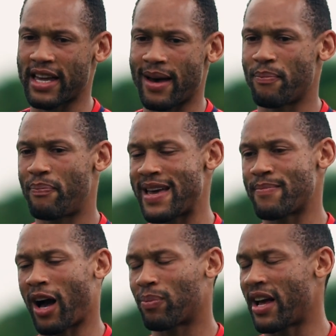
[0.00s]
again
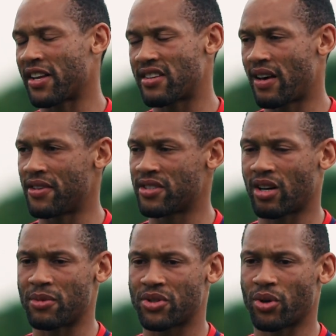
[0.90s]
being back playing sevens.
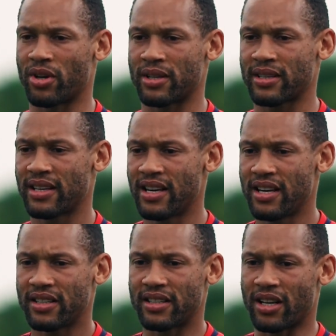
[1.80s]
I'm enjoying
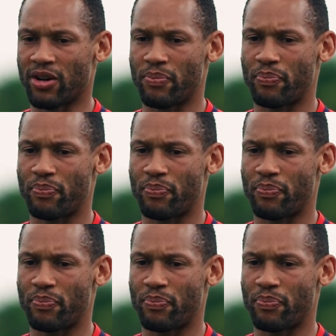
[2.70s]
you know,